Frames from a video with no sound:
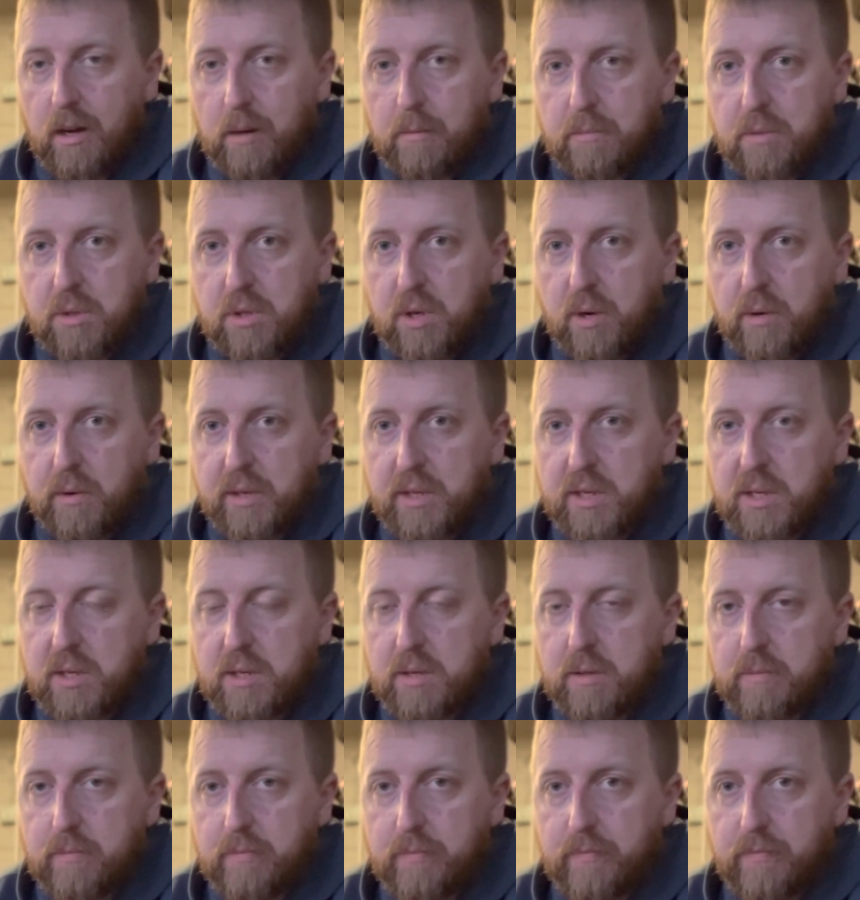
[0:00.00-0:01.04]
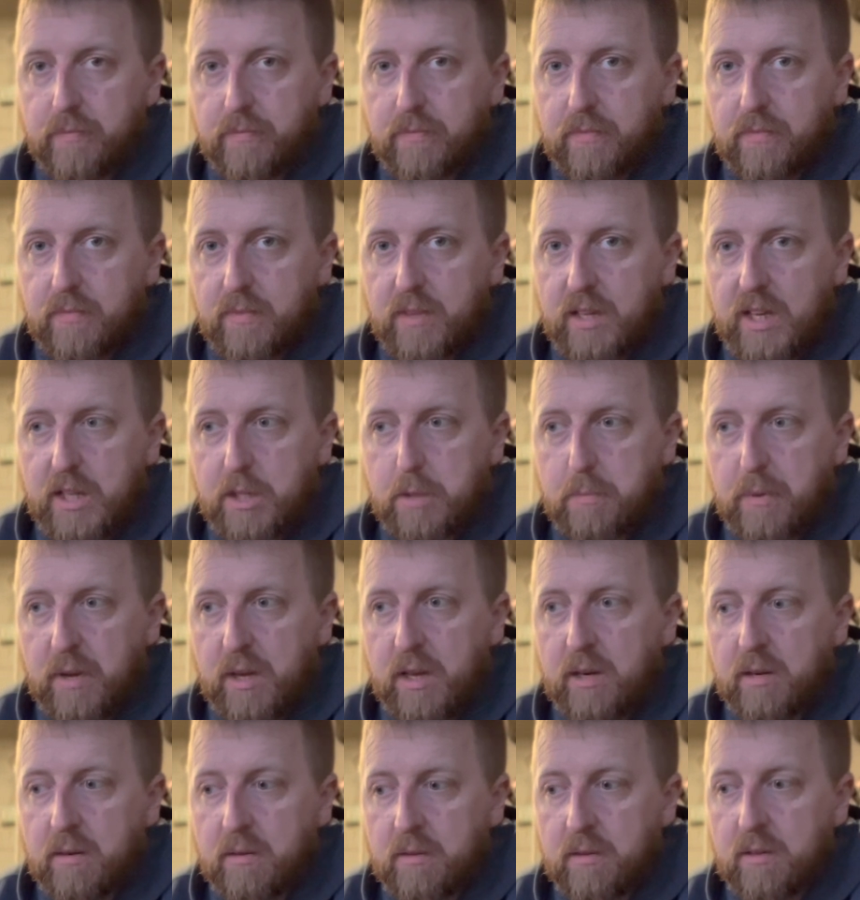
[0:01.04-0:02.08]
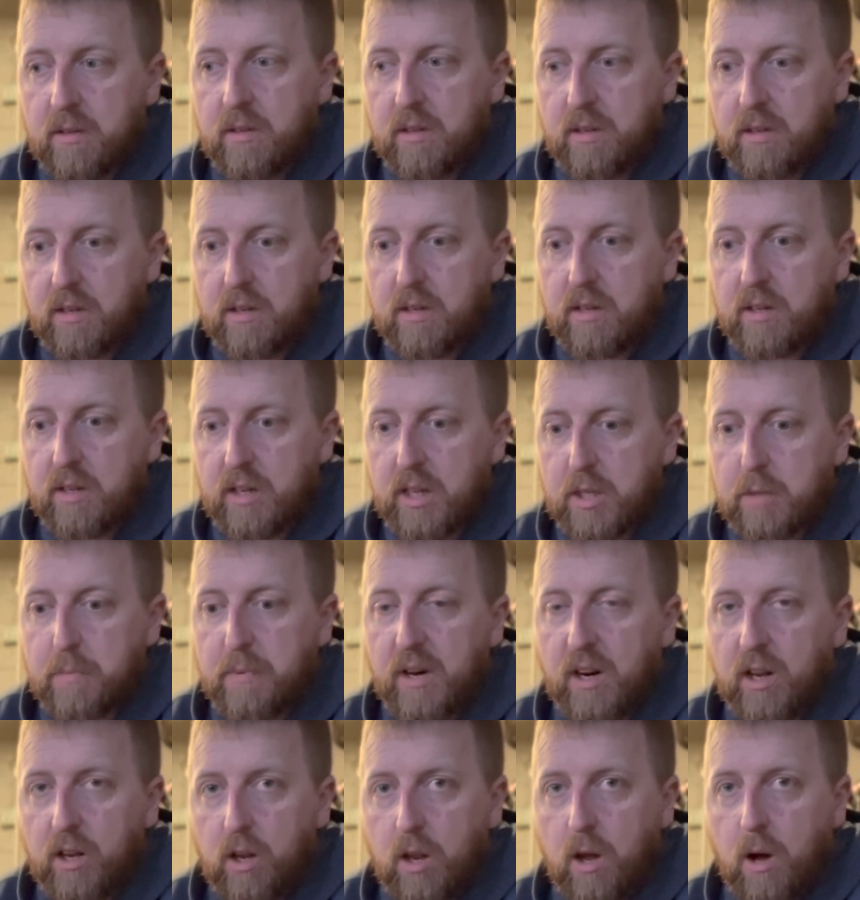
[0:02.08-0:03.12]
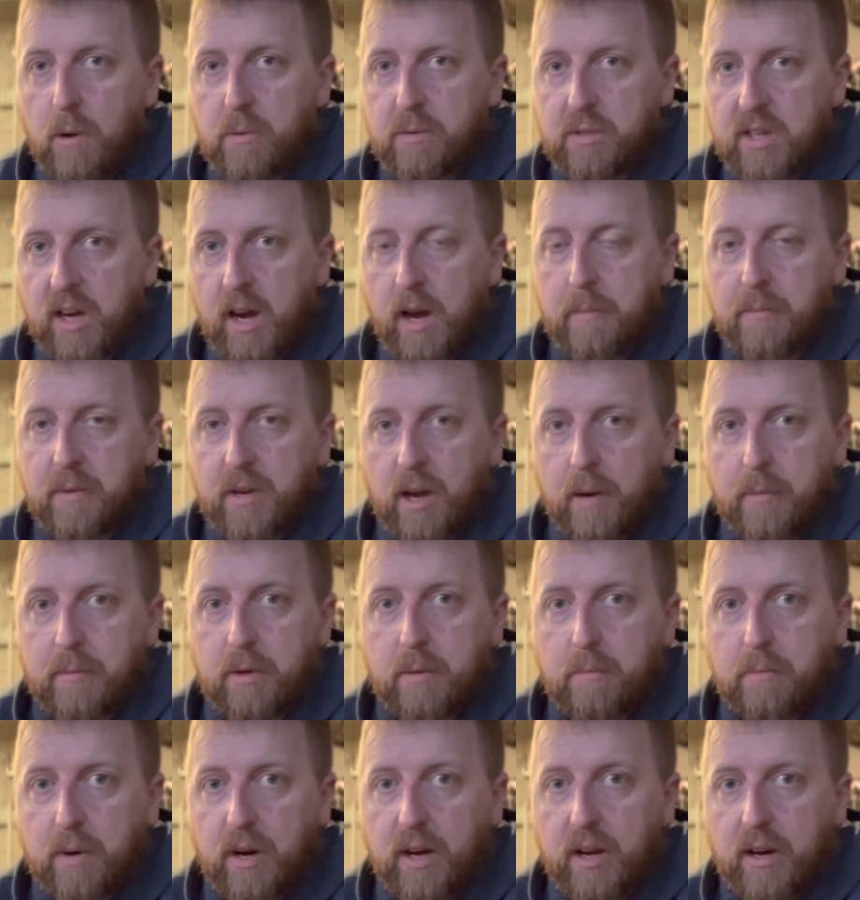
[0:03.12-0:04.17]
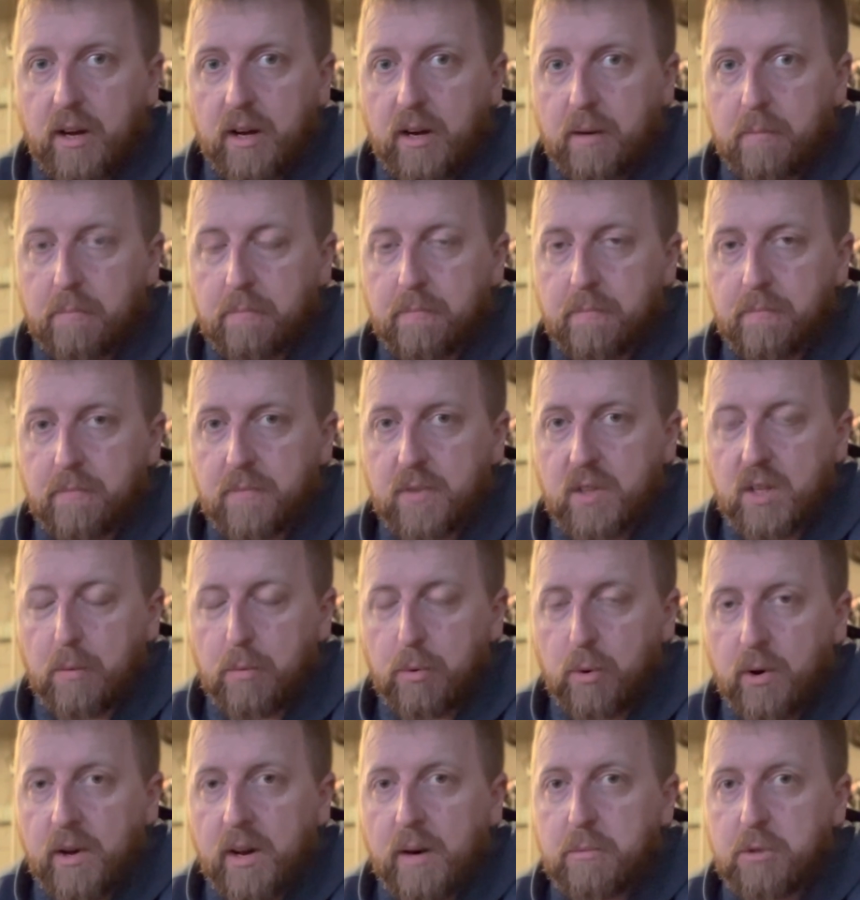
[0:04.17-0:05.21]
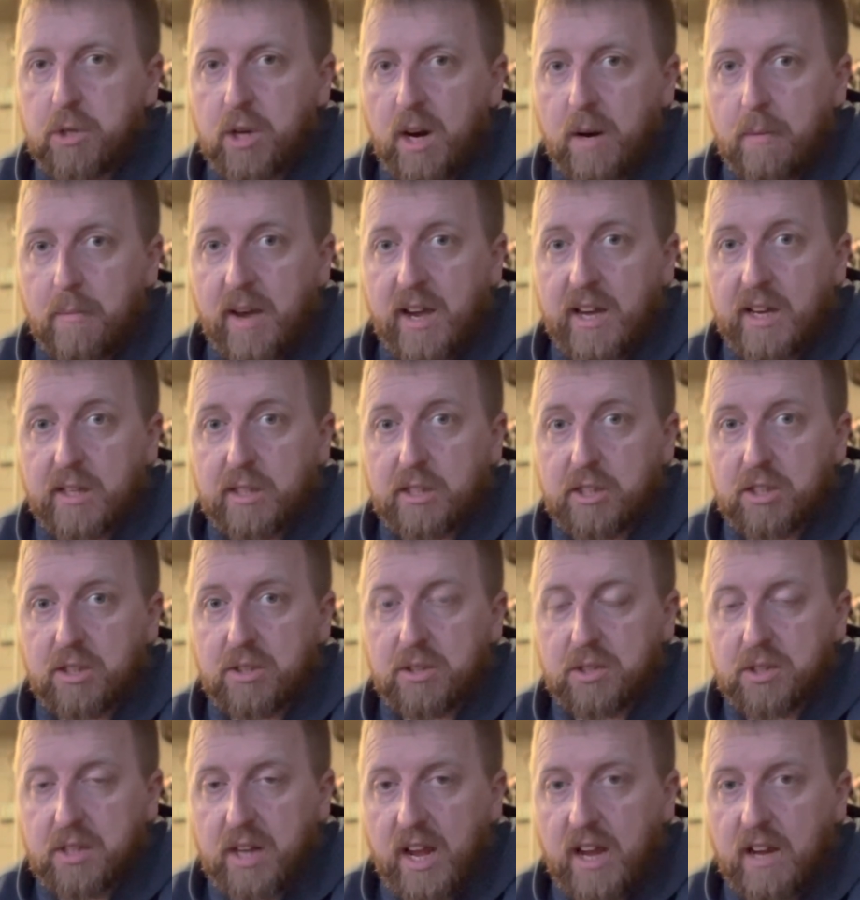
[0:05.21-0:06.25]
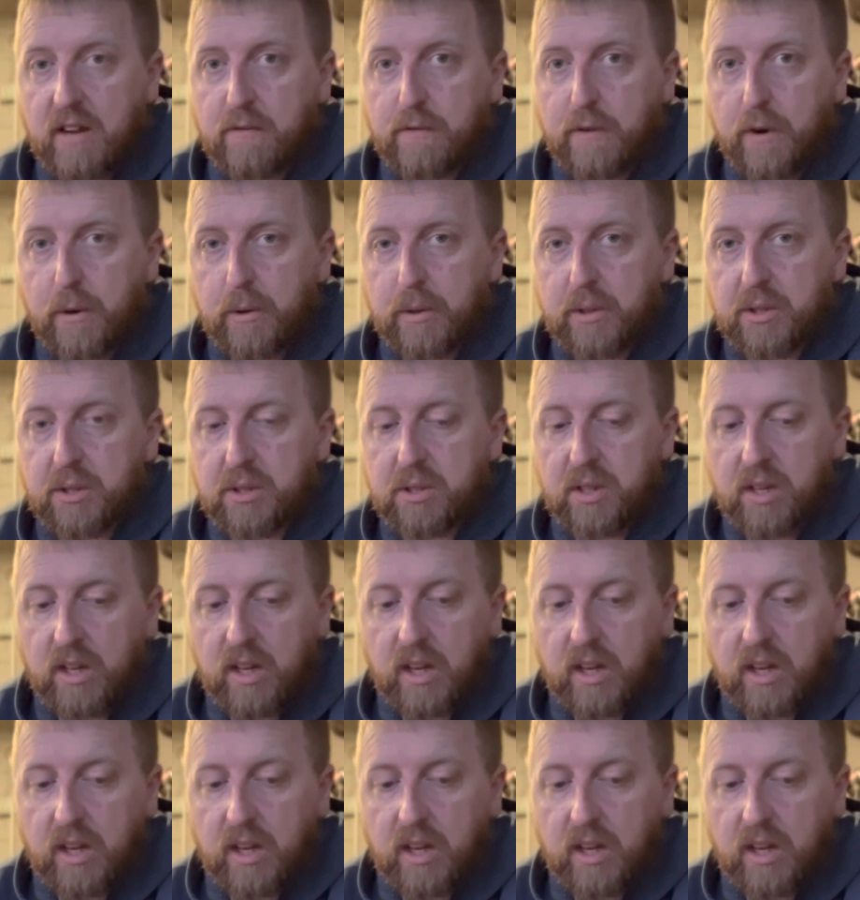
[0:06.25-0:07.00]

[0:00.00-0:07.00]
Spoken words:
So it's been a long time coming, but the point I'm trying to make is just staying focused.